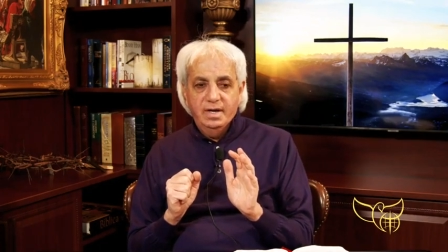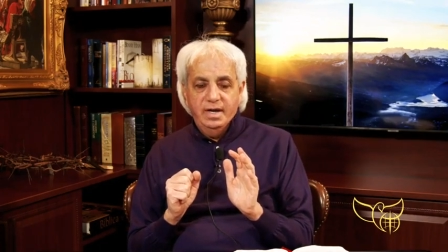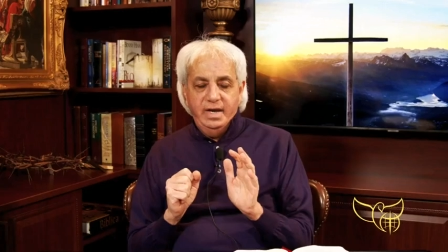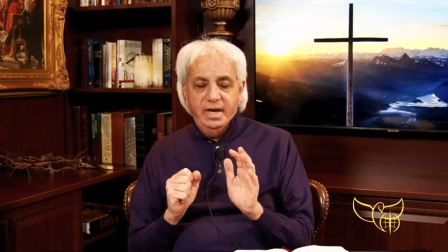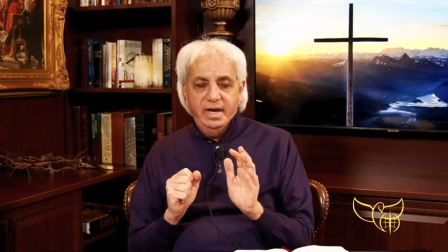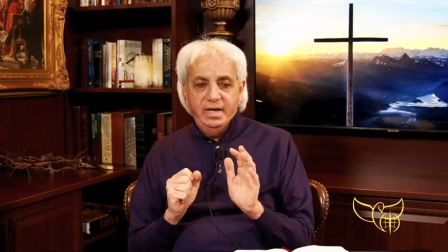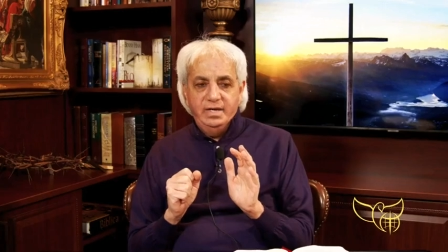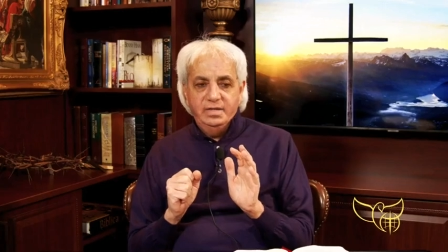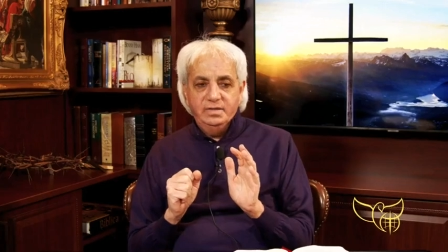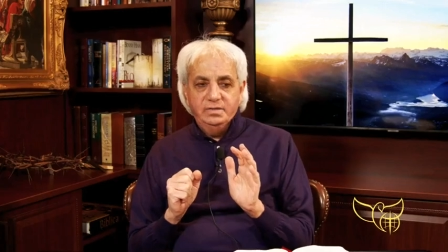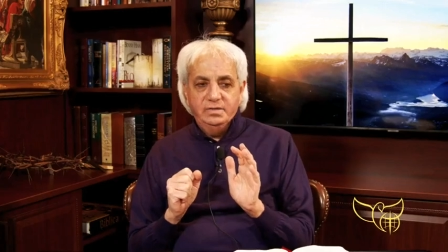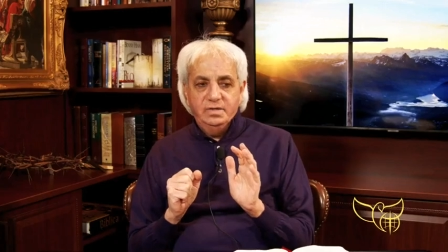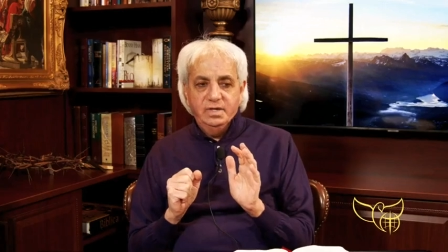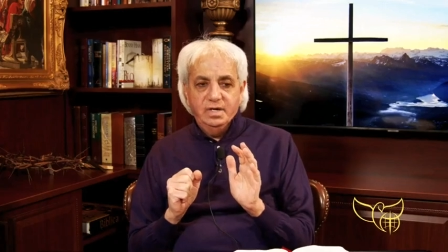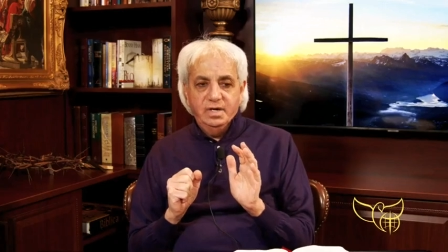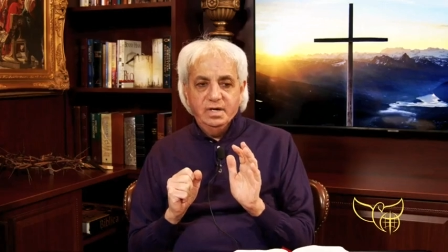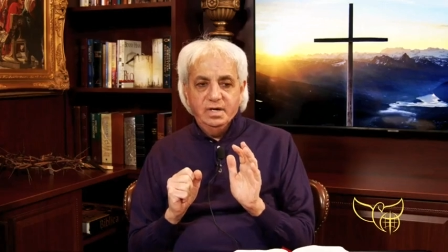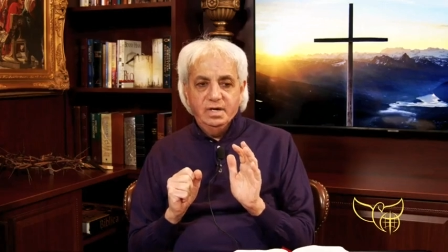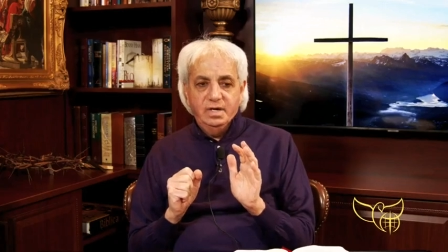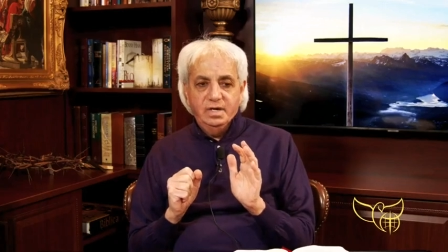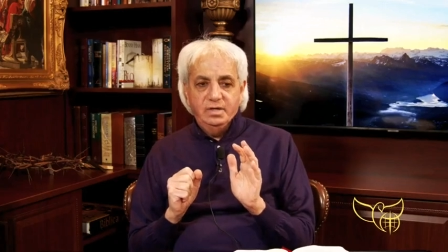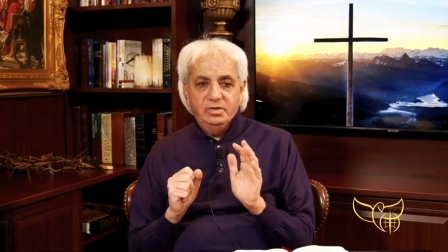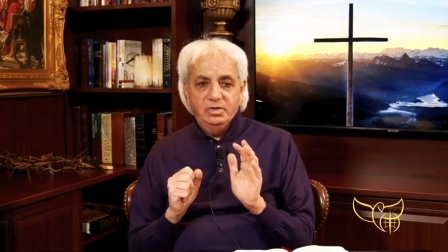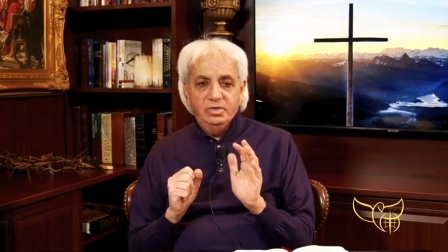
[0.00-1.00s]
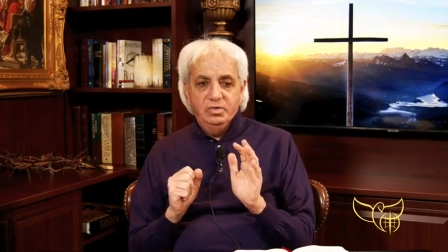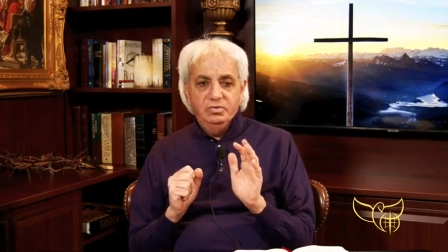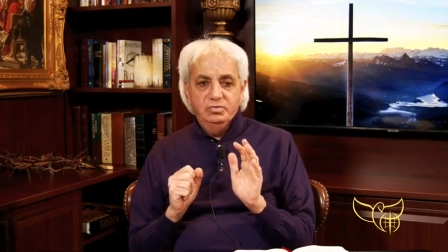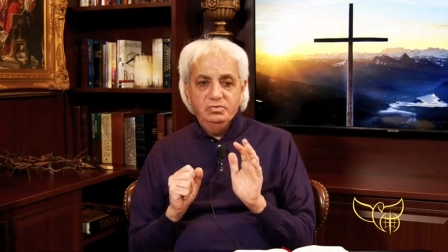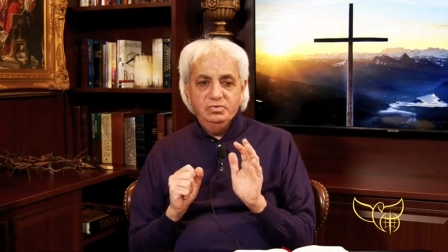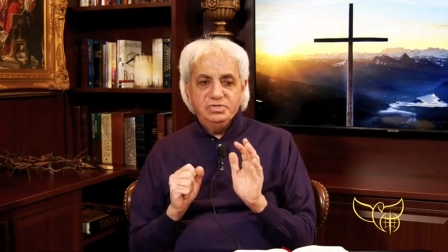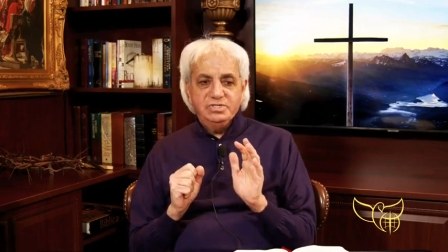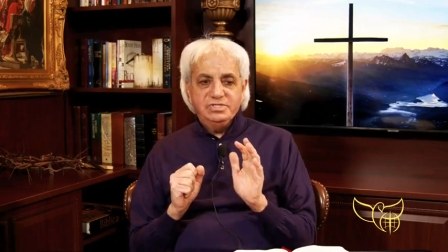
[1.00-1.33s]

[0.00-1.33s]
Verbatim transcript: and uh, you